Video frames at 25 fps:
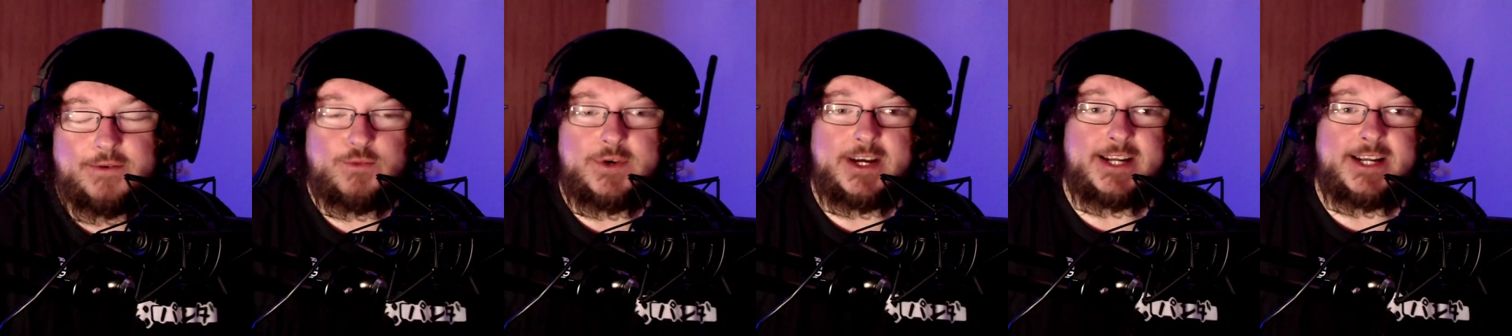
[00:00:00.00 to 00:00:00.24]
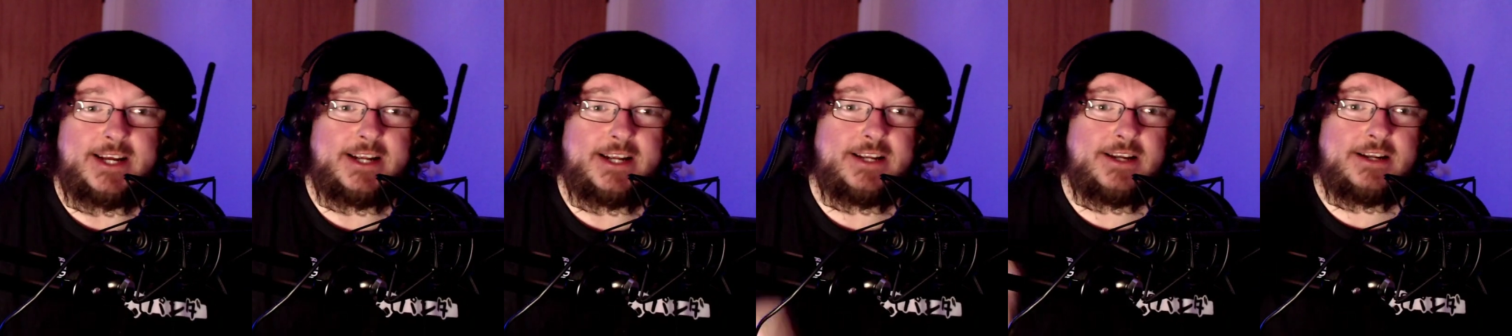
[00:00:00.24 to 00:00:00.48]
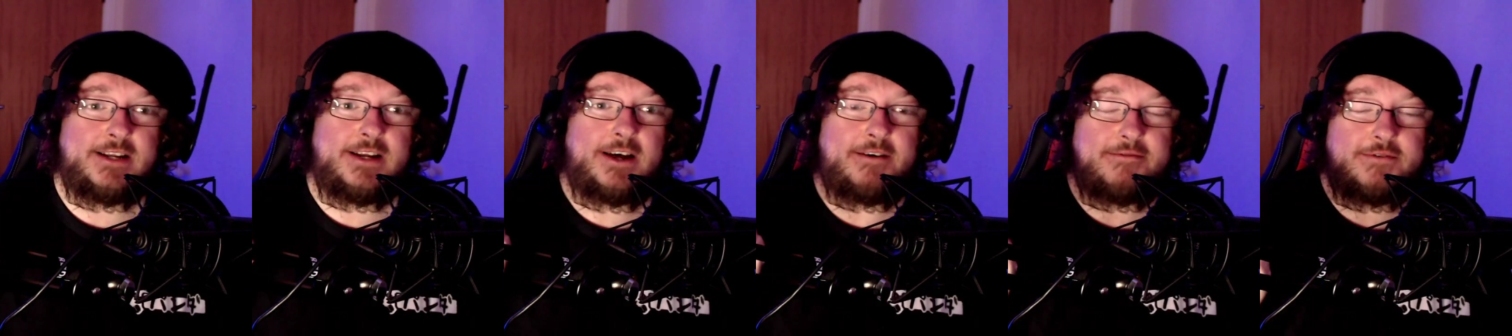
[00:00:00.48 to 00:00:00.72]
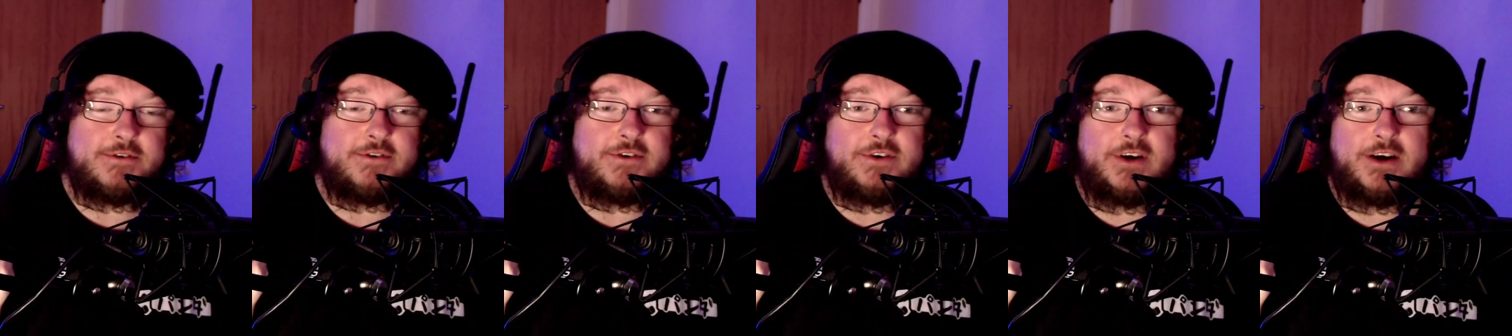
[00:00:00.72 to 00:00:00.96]
We did
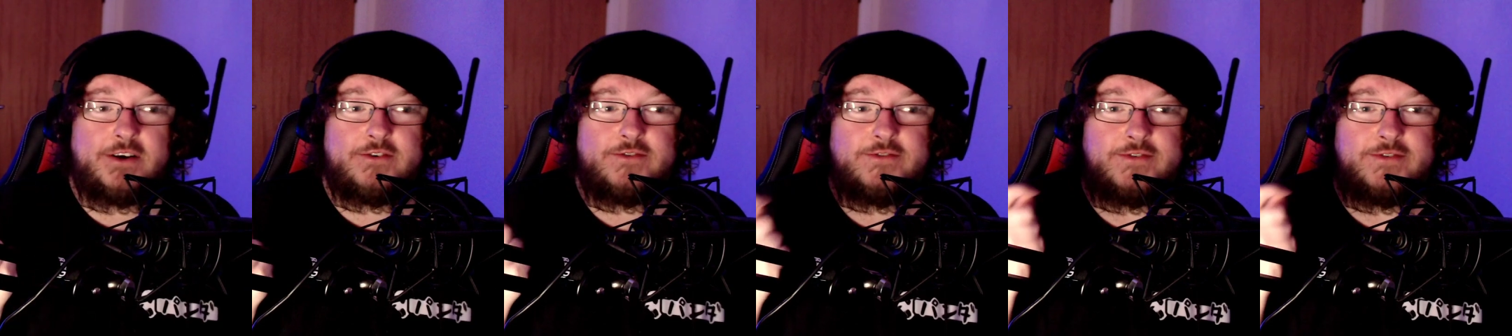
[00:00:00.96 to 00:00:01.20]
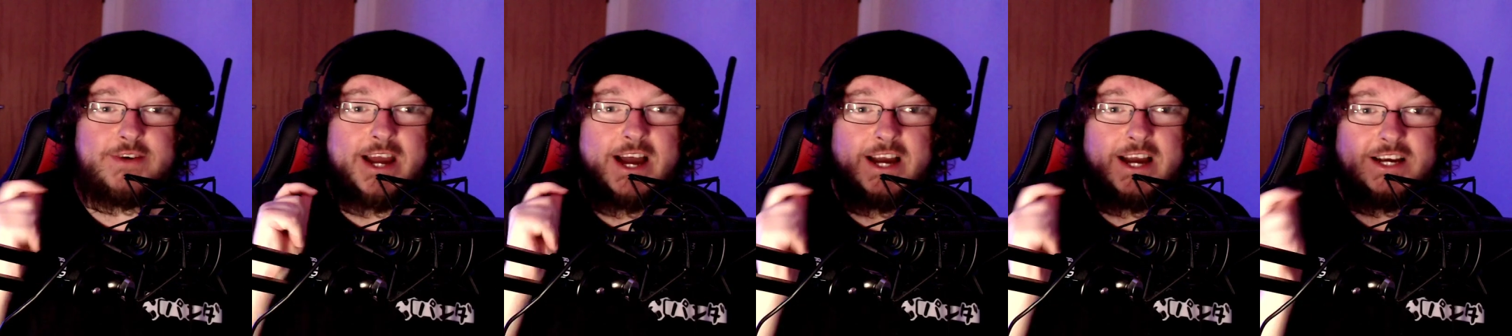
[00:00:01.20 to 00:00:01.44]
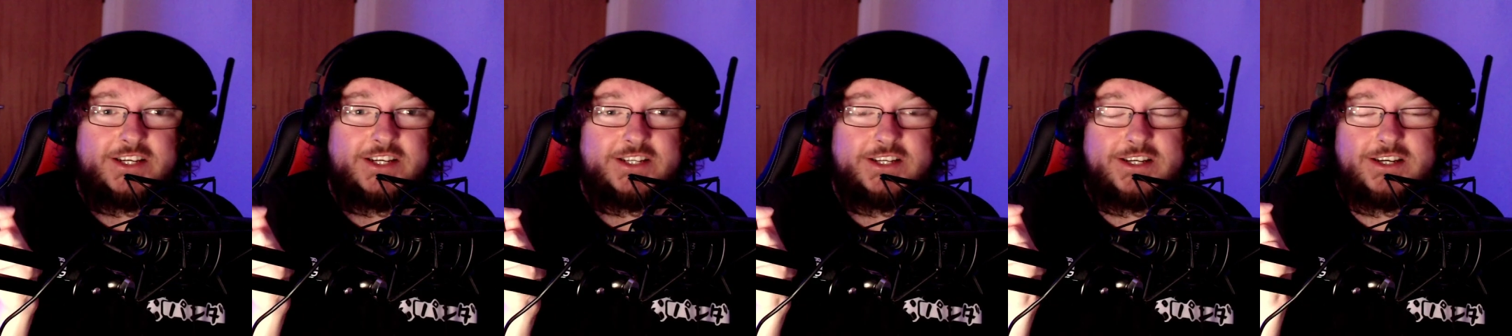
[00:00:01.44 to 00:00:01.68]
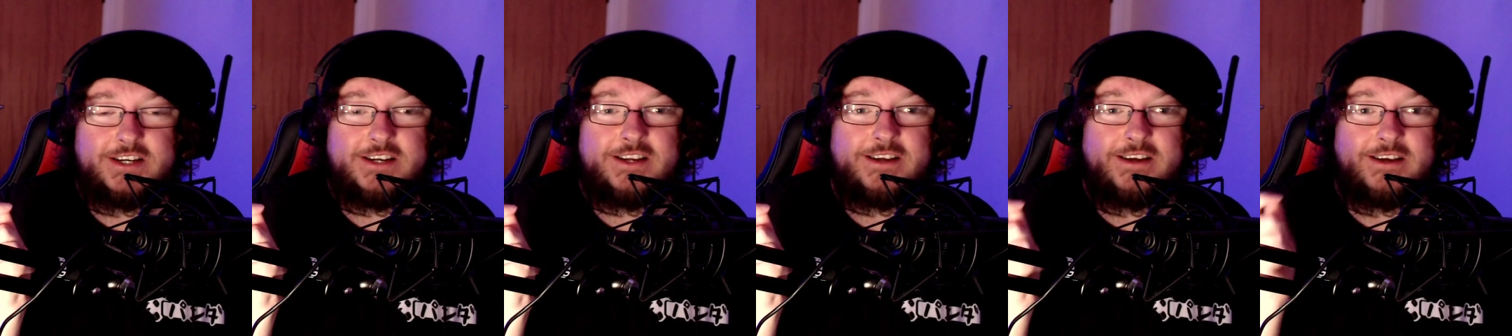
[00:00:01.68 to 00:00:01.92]
another
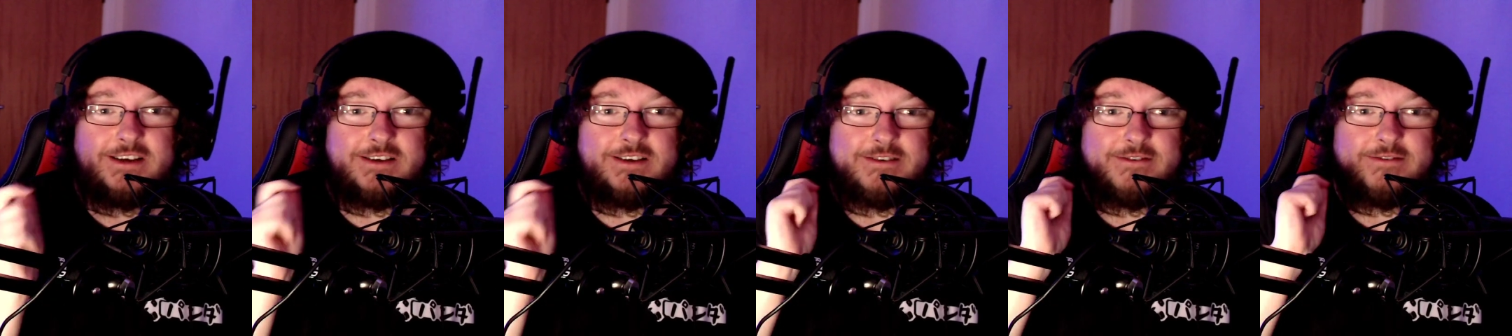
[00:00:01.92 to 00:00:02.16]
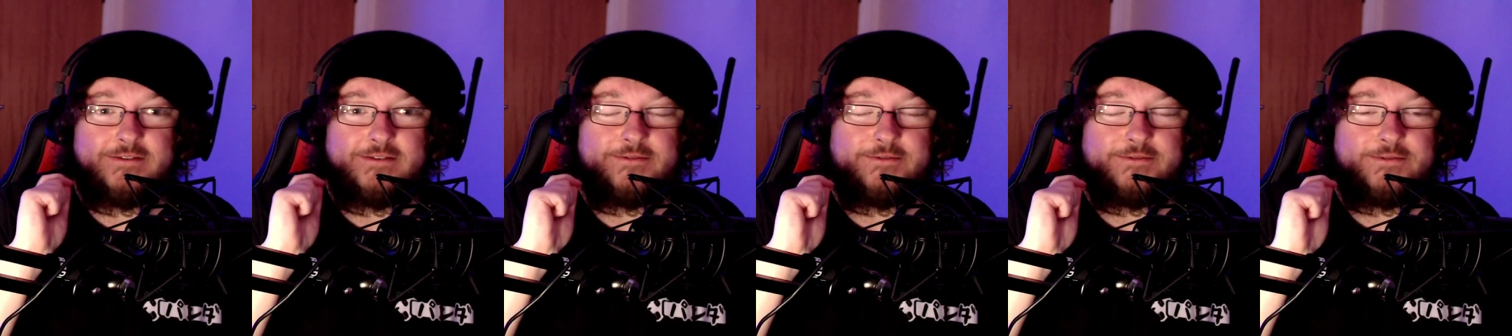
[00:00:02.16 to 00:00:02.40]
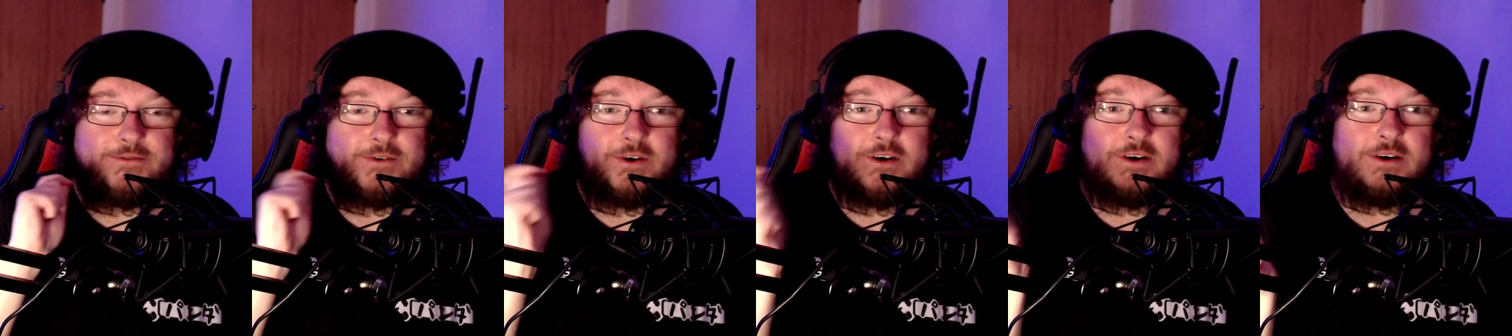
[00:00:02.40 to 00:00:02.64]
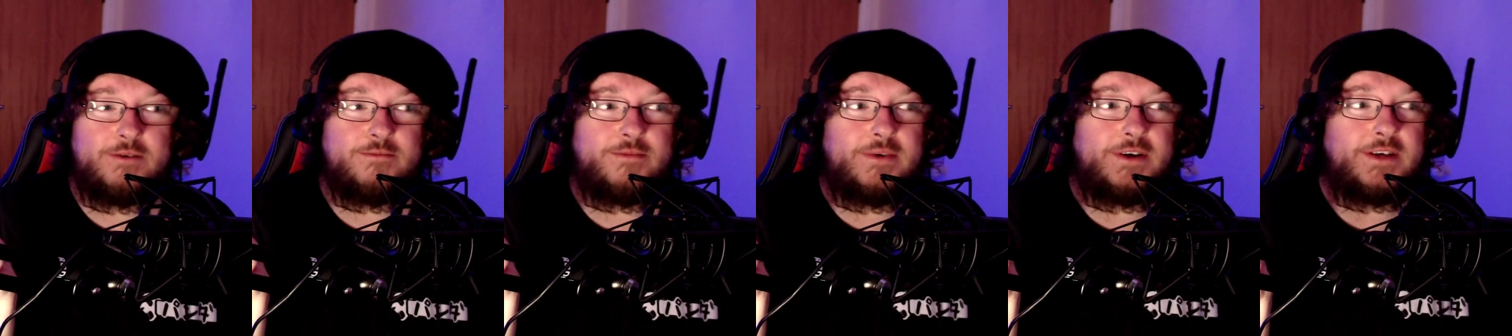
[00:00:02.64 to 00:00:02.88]
reaction
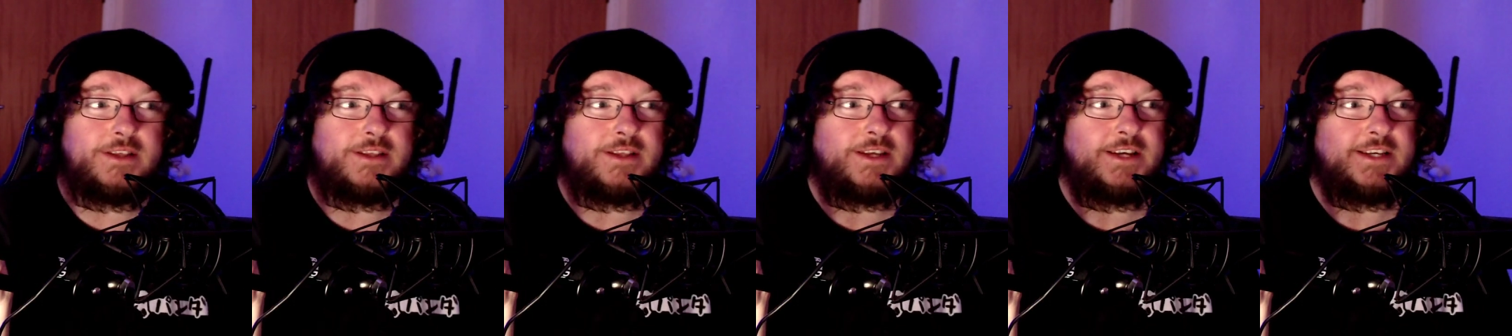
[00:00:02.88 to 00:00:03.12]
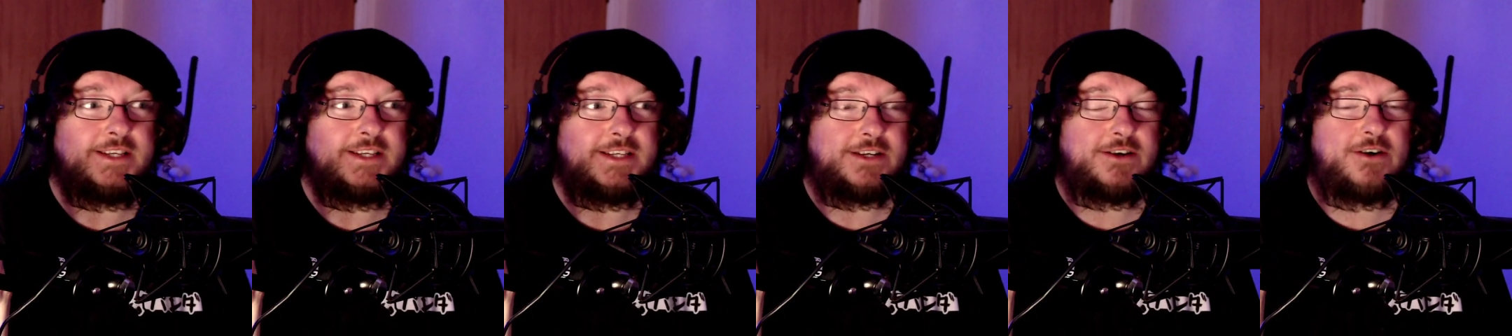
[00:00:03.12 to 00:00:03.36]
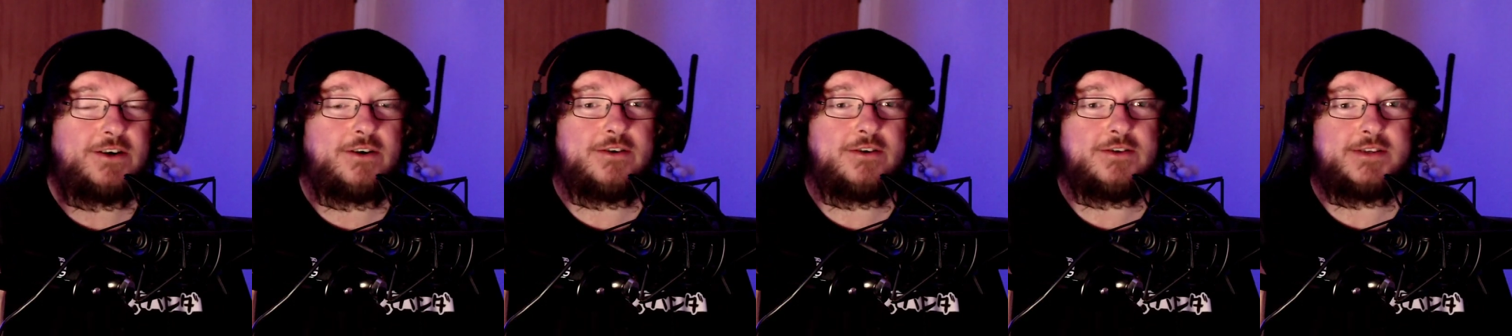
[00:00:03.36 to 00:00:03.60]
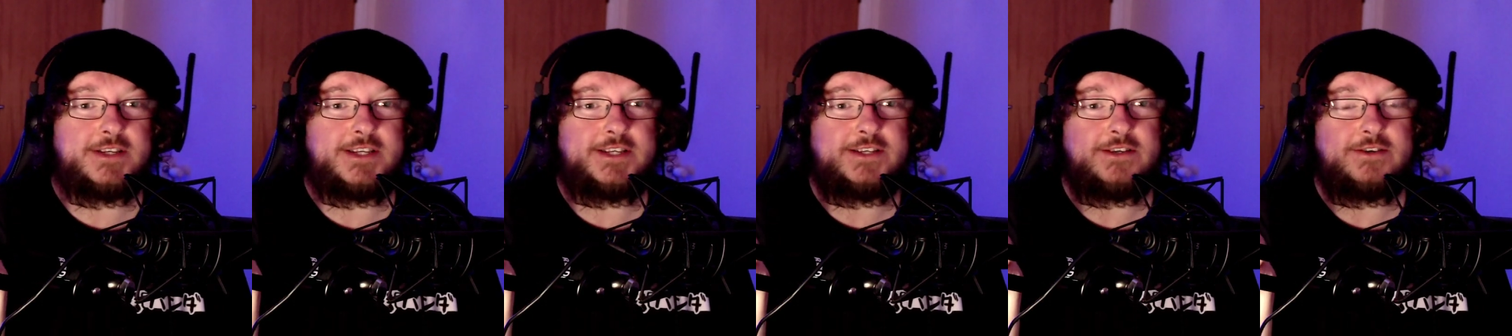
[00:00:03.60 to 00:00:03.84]
from this
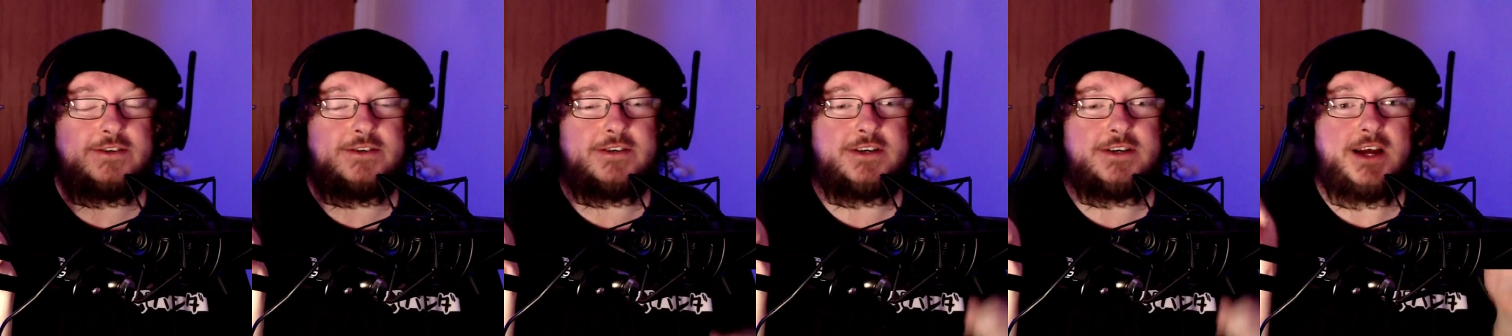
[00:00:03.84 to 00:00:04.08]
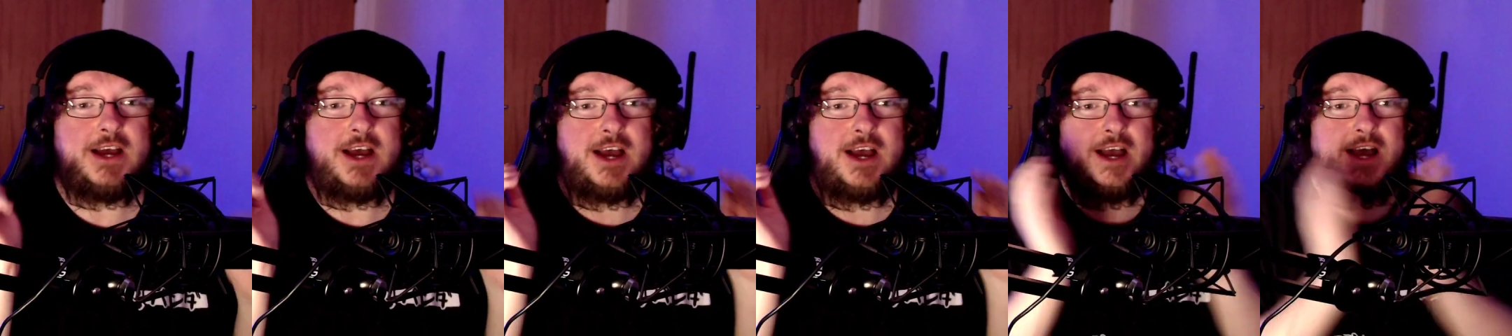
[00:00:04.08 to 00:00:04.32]
concert